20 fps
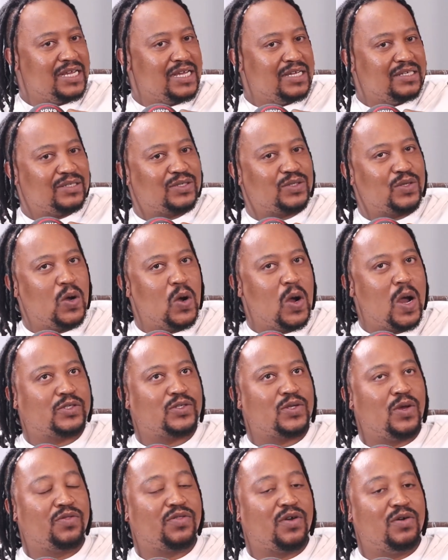So
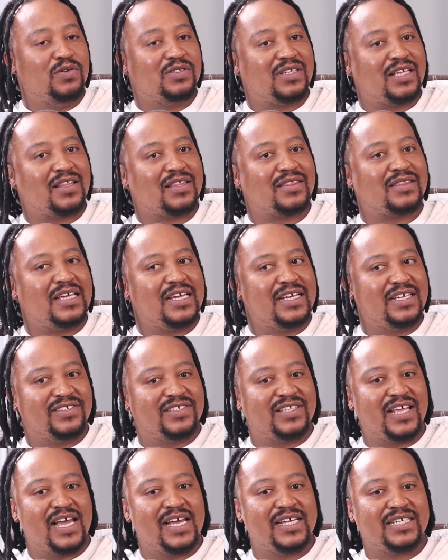those are the
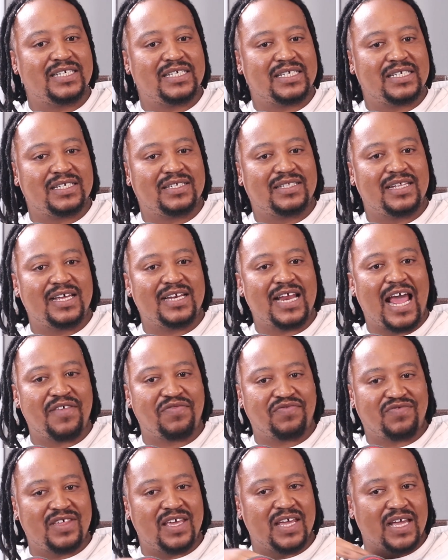things that I
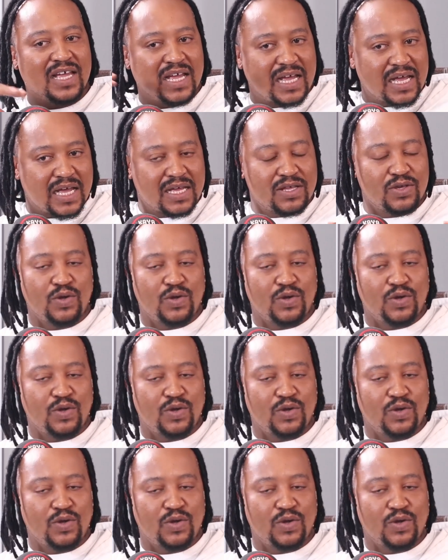think,